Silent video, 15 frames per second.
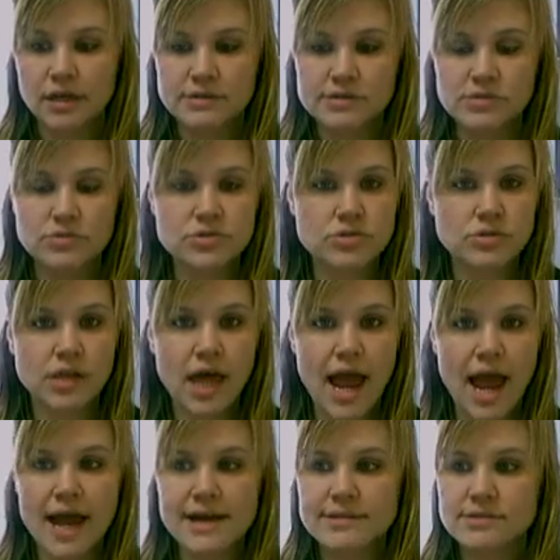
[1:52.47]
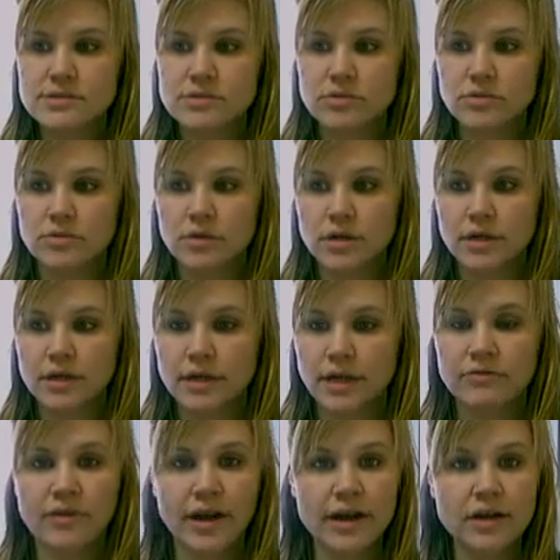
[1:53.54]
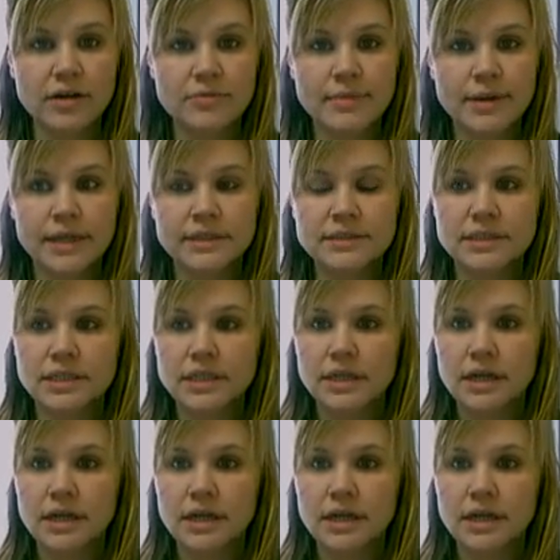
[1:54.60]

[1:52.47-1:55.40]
social class or environment.